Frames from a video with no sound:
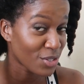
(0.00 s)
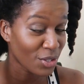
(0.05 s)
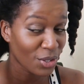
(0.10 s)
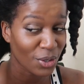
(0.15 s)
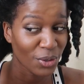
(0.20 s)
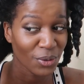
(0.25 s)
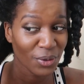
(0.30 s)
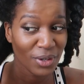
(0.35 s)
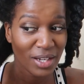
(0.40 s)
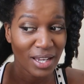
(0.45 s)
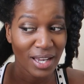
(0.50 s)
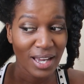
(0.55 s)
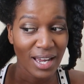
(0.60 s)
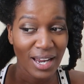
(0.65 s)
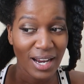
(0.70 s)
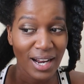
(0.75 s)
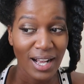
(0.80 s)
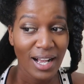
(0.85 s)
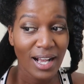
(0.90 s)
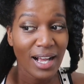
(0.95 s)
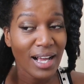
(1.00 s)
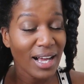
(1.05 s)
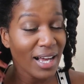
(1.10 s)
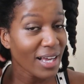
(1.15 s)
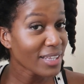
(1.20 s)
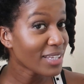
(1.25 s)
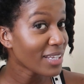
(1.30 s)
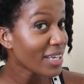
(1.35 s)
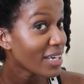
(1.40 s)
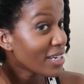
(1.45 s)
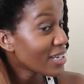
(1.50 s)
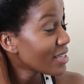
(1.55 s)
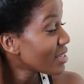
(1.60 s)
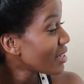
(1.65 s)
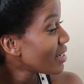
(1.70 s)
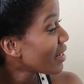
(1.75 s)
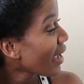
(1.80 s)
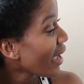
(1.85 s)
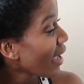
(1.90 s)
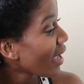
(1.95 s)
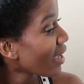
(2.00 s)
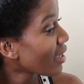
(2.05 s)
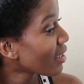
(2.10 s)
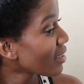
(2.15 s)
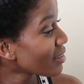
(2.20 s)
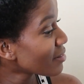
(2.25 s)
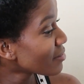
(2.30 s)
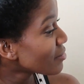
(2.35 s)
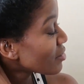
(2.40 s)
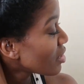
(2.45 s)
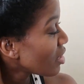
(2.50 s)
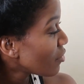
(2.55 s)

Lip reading: So at the end of the day,